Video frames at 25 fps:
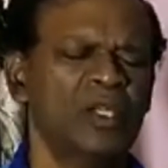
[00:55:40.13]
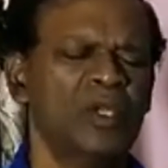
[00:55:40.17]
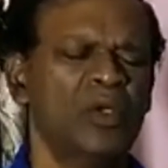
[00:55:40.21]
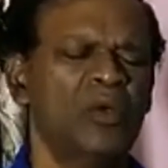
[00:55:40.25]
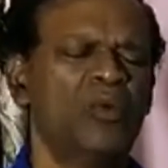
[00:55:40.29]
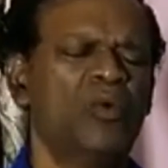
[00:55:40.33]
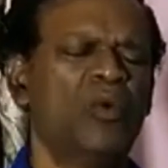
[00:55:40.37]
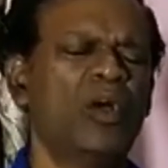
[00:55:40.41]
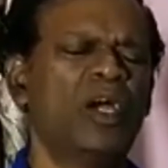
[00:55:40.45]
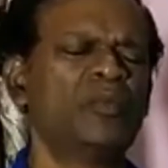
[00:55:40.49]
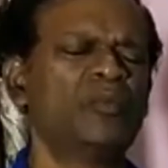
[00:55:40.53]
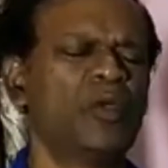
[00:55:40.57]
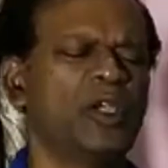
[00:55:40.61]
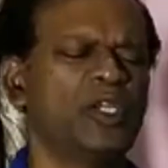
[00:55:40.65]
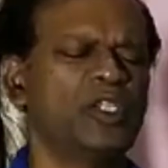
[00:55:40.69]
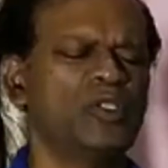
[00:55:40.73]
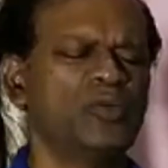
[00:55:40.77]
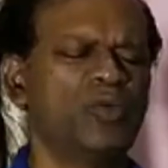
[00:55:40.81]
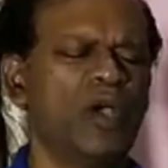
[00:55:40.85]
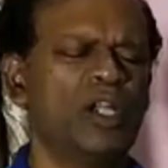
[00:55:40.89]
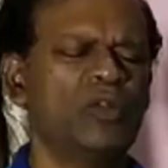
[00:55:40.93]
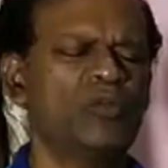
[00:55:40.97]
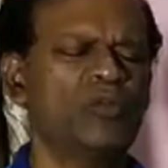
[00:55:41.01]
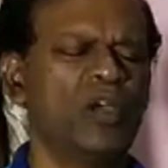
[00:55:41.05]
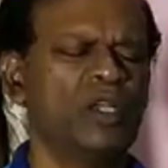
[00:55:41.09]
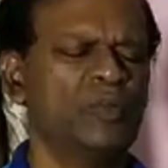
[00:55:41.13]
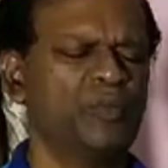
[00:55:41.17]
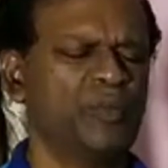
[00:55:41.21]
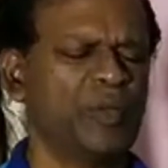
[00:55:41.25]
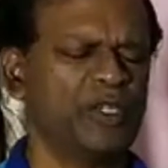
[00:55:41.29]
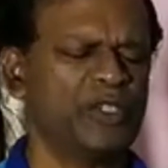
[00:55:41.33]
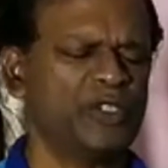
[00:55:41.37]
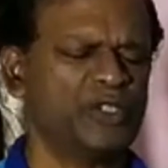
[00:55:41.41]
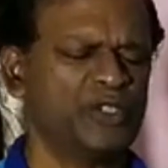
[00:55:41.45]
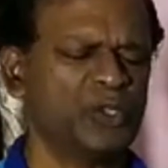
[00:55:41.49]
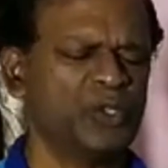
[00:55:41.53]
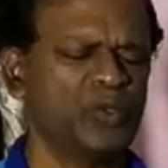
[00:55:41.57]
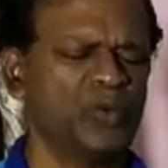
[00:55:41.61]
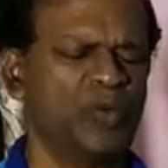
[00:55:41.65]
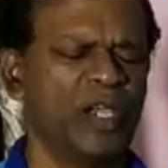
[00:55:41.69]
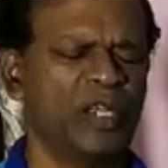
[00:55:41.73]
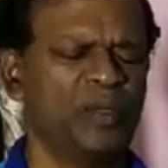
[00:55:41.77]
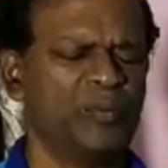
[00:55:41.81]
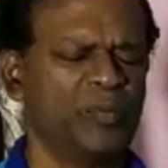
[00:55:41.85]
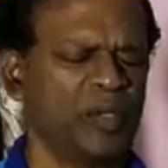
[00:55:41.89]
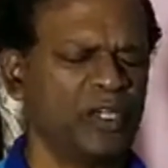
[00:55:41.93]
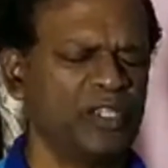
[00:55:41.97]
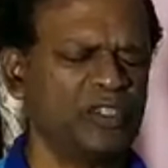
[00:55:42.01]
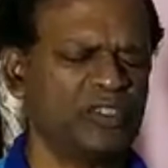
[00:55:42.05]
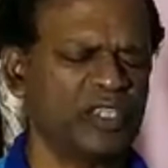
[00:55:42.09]
1.1, 1.2,
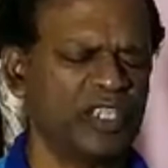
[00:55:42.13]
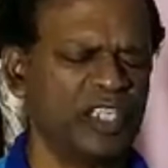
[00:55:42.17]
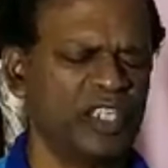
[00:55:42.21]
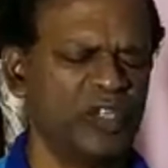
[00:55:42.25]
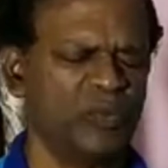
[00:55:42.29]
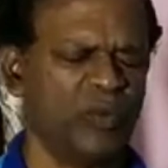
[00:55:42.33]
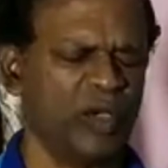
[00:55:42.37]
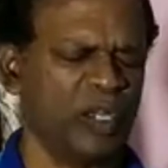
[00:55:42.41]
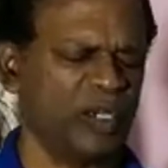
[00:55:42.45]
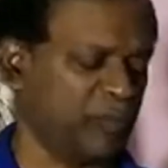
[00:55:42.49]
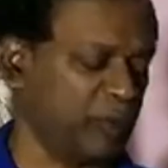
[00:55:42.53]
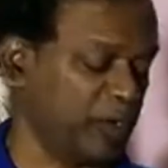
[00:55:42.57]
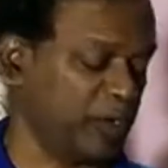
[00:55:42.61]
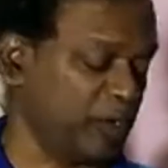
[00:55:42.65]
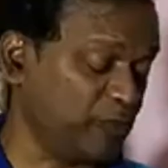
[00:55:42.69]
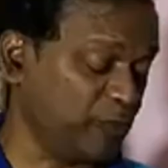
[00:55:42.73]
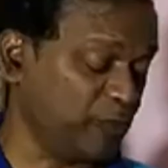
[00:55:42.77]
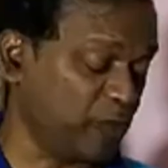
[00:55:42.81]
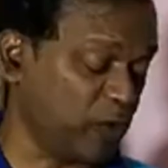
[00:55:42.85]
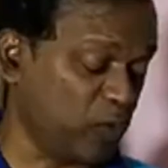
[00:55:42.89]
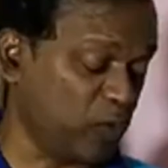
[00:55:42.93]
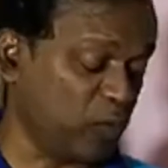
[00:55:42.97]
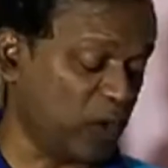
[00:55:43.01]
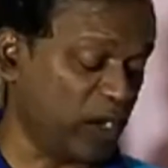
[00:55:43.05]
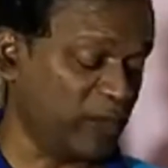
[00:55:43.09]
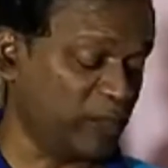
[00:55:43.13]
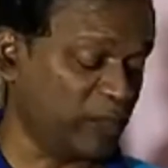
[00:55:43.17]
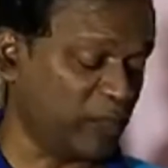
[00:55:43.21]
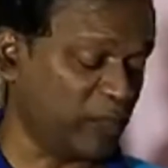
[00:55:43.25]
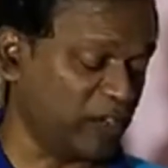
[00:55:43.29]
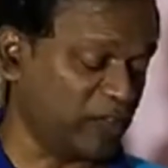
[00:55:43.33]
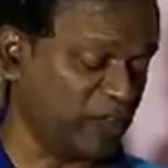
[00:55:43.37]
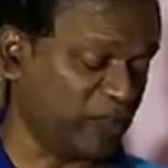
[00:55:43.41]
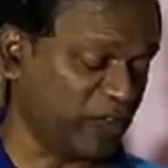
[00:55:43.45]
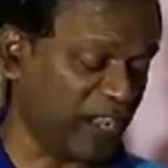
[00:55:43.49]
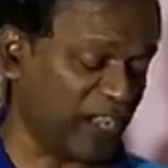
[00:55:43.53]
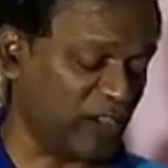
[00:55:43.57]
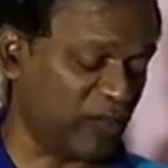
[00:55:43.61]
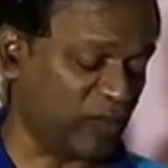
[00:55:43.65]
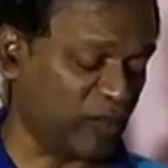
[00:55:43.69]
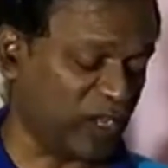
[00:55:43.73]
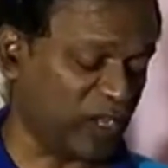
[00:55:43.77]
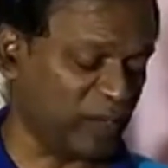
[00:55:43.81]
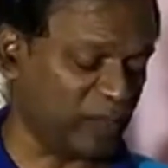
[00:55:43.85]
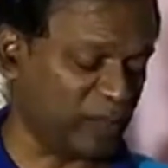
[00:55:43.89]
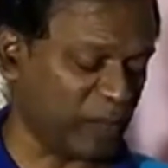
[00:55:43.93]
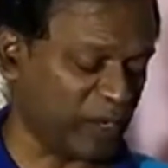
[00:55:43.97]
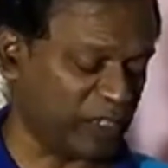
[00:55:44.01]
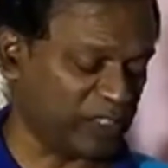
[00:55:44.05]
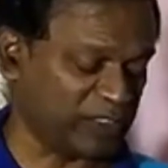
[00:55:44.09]
1.3, 1.4, 1.5,
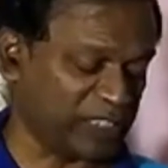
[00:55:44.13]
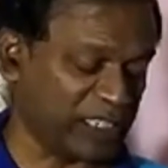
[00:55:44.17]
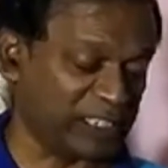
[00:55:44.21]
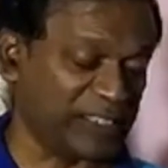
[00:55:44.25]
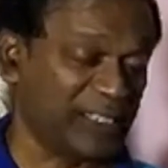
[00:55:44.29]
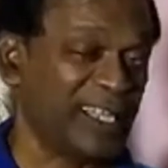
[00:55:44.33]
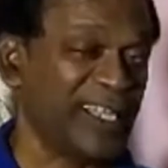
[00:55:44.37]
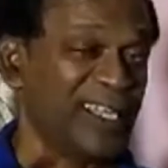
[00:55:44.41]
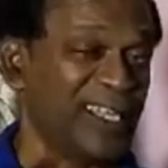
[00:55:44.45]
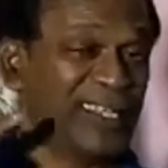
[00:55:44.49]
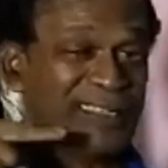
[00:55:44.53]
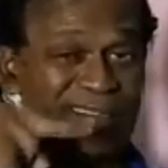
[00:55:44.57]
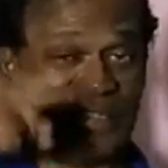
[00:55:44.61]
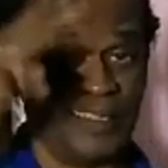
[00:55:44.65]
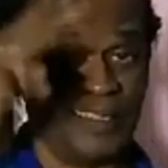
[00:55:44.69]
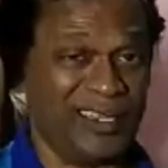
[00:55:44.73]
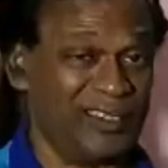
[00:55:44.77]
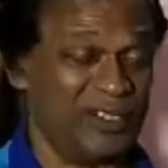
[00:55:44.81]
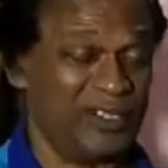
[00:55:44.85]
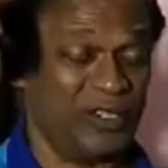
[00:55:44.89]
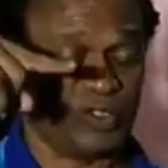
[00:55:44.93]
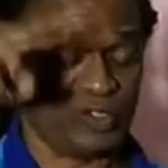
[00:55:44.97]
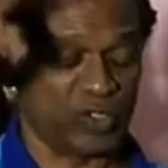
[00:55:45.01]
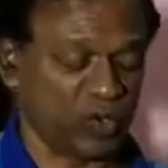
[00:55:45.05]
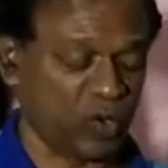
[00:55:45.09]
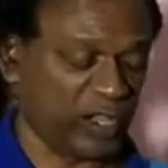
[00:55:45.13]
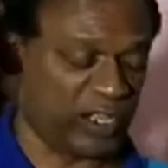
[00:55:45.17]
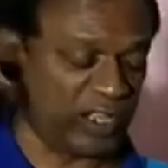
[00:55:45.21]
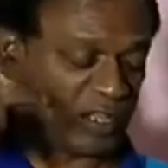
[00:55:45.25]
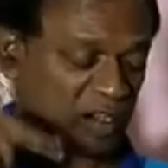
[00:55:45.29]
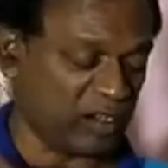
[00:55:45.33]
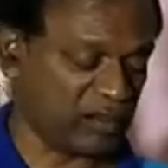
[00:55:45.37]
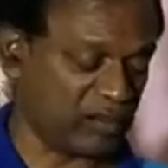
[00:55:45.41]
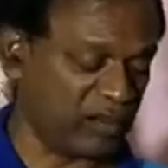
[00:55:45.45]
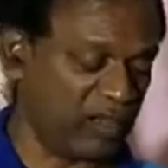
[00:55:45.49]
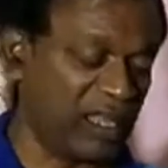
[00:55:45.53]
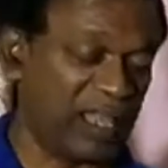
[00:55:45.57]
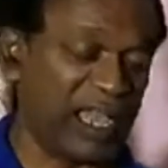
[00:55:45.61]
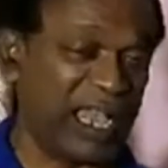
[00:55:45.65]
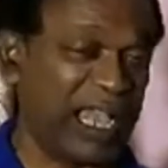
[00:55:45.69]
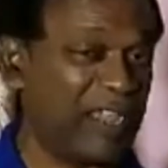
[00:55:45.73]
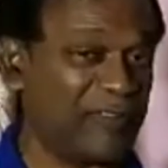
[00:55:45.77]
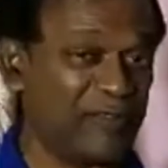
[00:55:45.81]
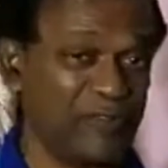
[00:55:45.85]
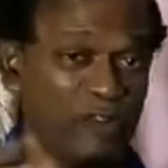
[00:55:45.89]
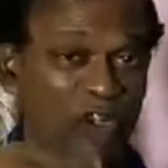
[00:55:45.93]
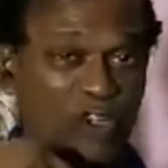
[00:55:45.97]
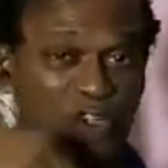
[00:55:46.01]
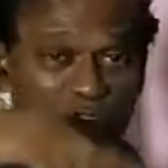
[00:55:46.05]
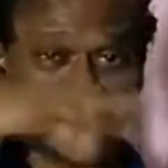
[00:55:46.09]
1.6. The news is going on. I have
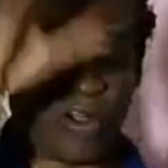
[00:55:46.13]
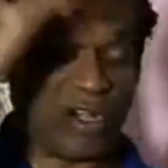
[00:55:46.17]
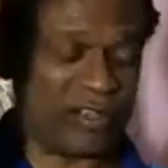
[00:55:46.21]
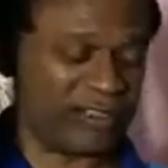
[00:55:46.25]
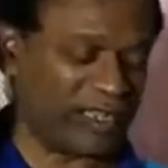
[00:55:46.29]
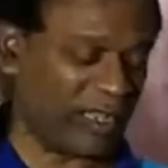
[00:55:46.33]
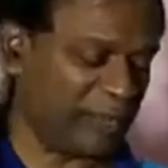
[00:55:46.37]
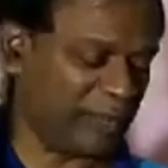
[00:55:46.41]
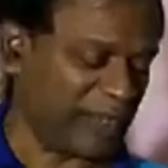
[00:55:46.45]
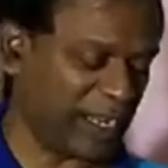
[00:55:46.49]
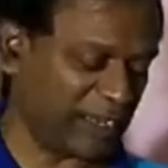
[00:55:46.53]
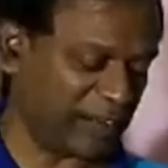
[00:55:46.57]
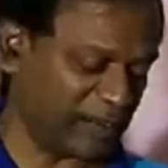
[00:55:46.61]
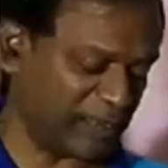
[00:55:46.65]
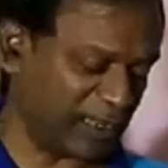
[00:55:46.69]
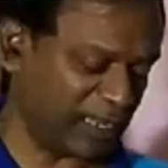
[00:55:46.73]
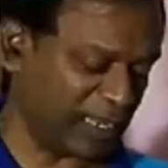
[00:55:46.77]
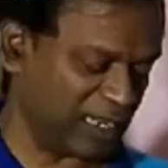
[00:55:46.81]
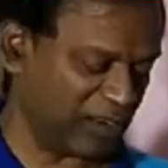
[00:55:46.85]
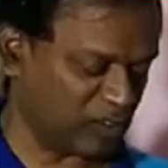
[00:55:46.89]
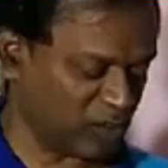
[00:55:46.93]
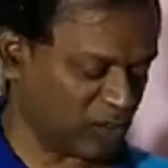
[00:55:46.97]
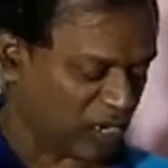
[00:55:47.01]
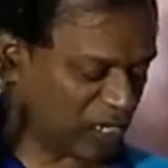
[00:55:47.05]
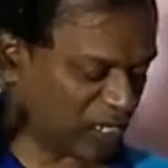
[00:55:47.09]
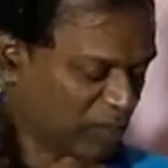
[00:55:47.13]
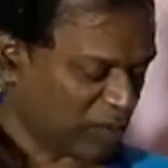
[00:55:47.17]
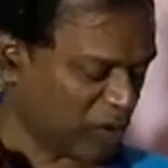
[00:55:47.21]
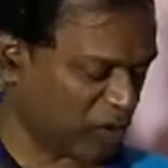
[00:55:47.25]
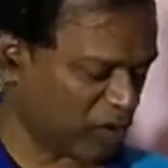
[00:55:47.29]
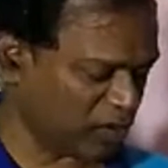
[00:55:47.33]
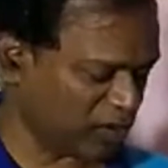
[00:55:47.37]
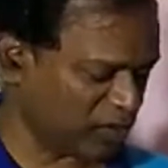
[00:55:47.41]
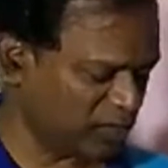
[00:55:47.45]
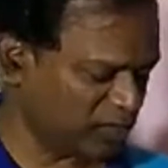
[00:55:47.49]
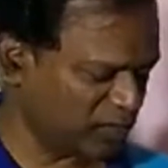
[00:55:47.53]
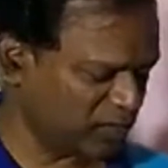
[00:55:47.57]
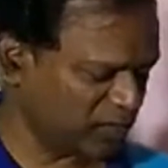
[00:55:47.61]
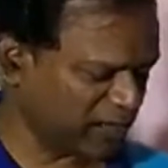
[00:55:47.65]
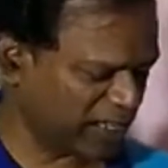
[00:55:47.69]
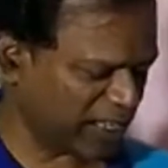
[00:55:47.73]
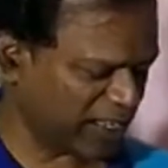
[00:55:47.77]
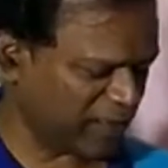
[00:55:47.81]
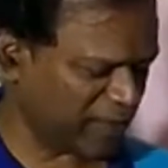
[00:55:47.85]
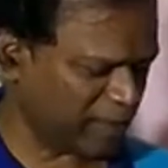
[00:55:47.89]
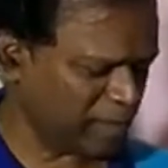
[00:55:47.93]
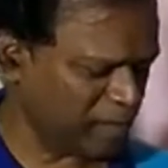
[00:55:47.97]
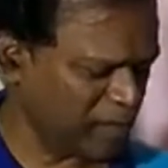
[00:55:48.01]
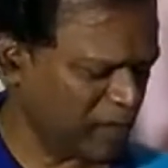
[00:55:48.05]
not called them yet. I'll call them all. Okay?